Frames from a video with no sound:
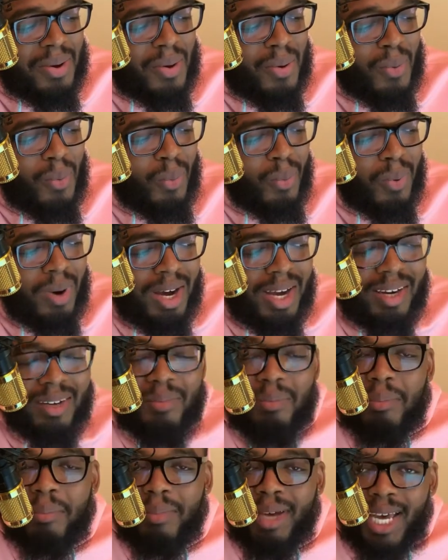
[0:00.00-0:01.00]
what
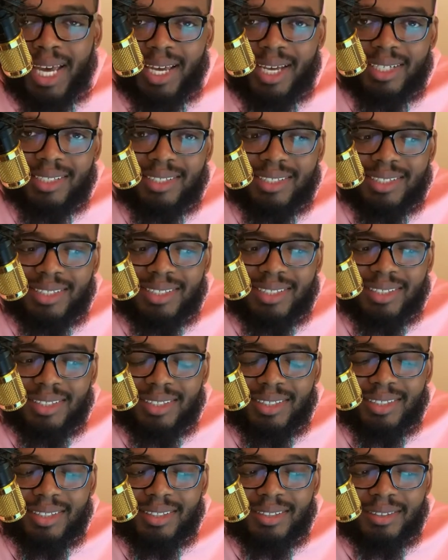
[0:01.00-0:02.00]
makes
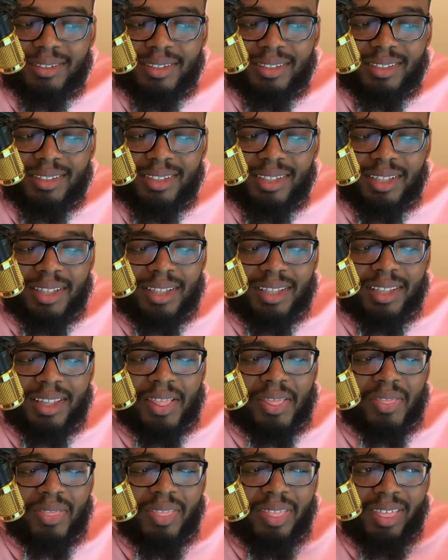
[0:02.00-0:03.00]

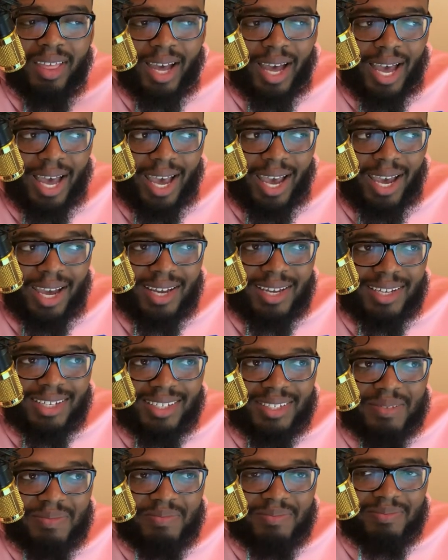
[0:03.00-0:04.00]
that
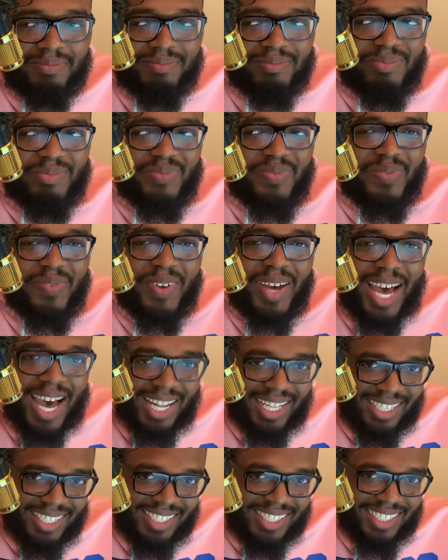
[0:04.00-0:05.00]

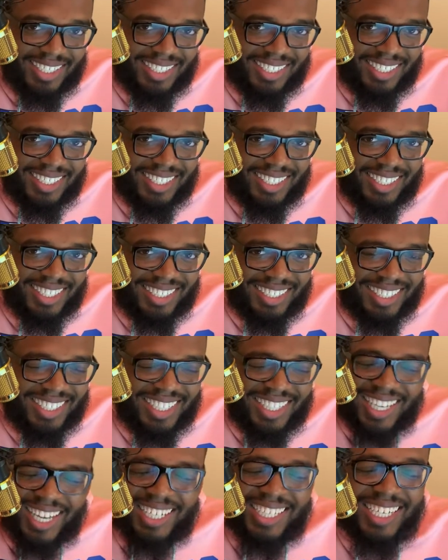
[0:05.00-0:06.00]
valid?
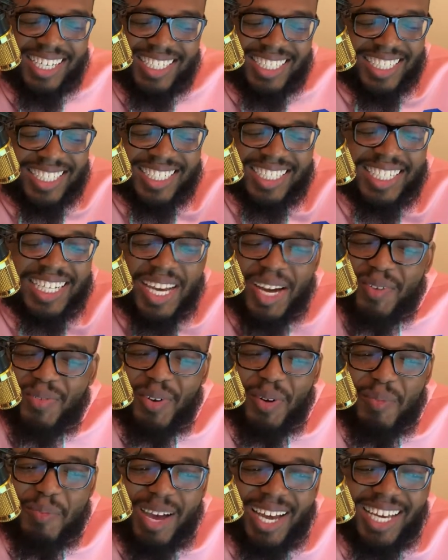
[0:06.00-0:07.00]
Like, that just
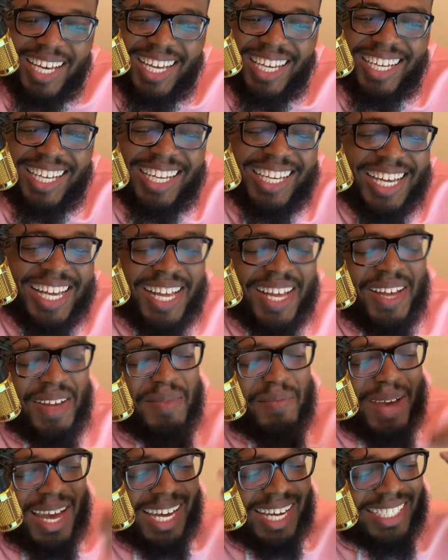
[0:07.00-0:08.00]
never
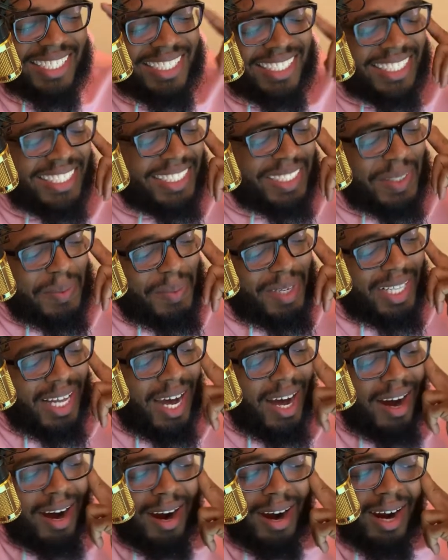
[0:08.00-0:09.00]
made sense to me that,
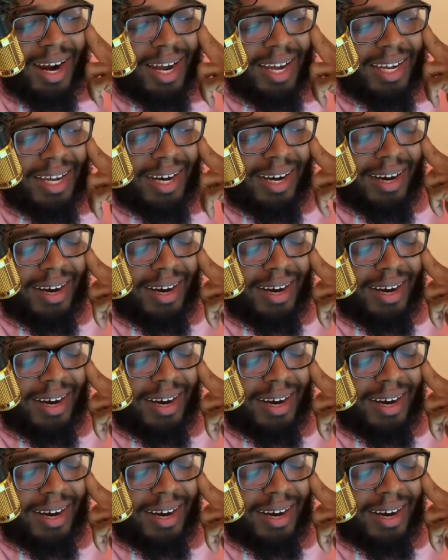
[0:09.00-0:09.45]
all right,